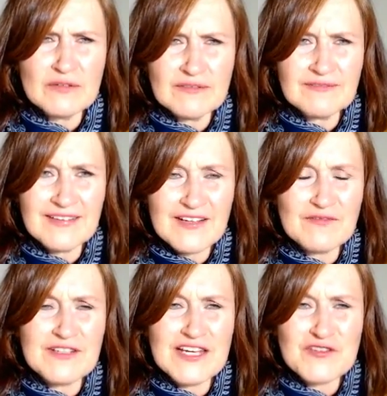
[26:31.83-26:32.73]
I don't
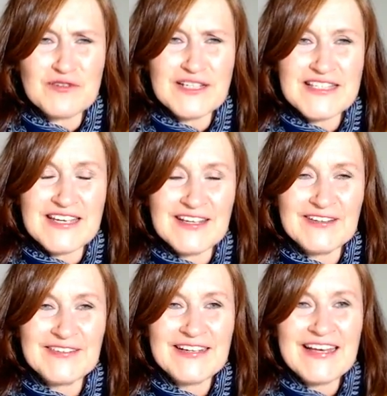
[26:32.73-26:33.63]
literally see
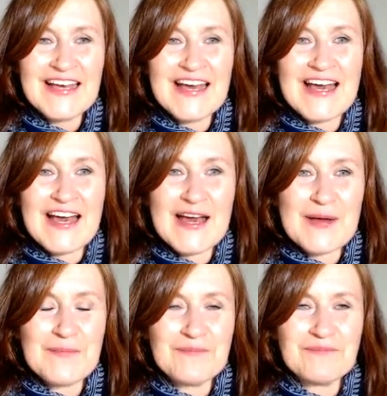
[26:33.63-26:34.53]
you,
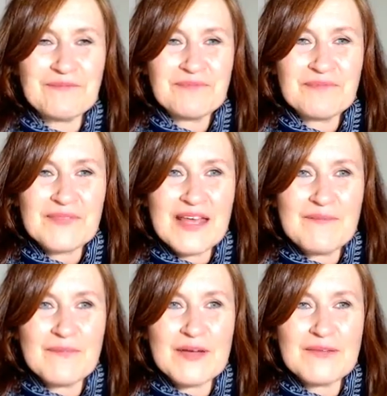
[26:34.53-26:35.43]

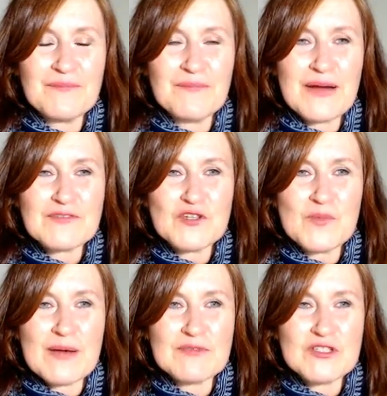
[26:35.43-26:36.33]
but perhaps you'll be
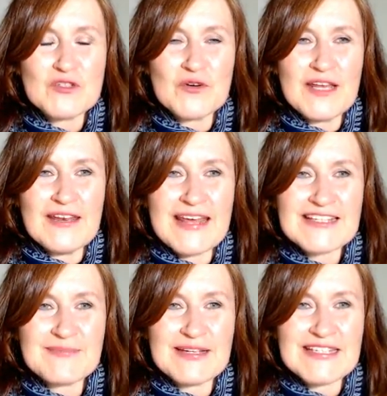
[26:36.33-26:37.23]
able to join in
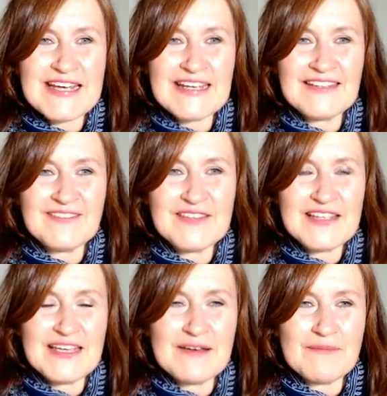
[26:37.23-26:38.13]
next Monday with
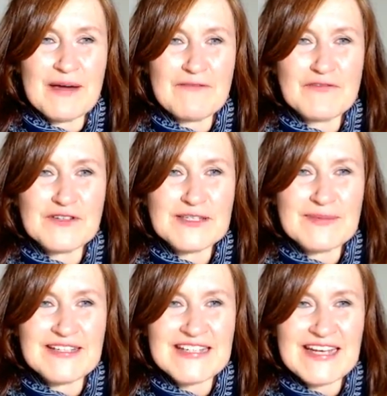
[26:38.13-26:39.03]
the Mindfulness
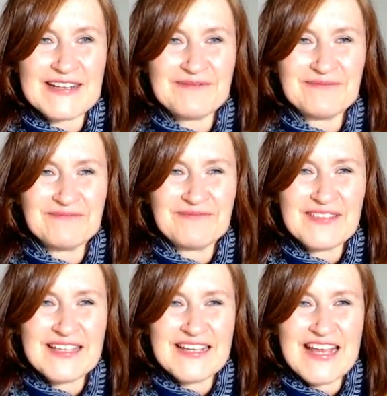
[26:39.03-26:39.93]
Monday
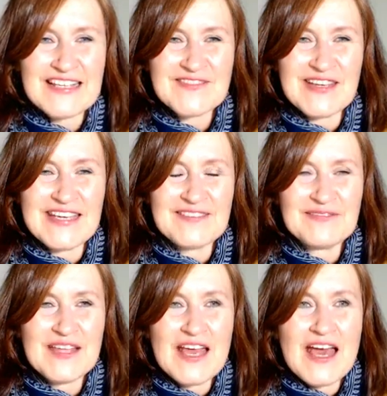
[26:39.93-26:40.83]
next week.
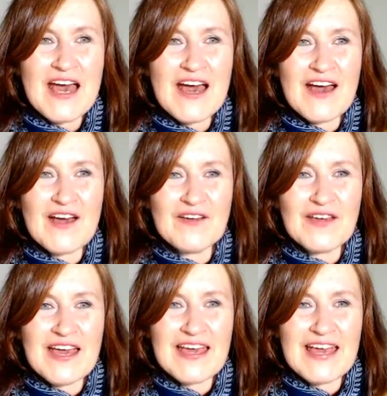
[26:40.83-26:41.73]

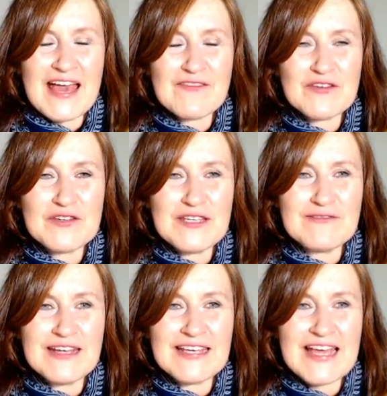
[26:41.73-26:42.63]
Okay, have a good
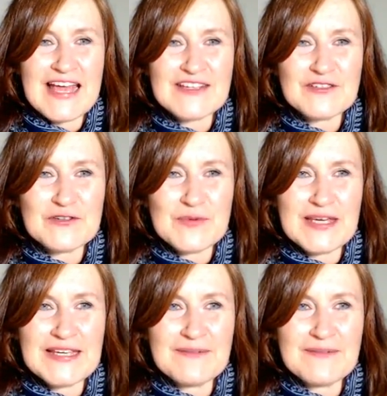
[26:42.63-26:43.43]
evening and a good week.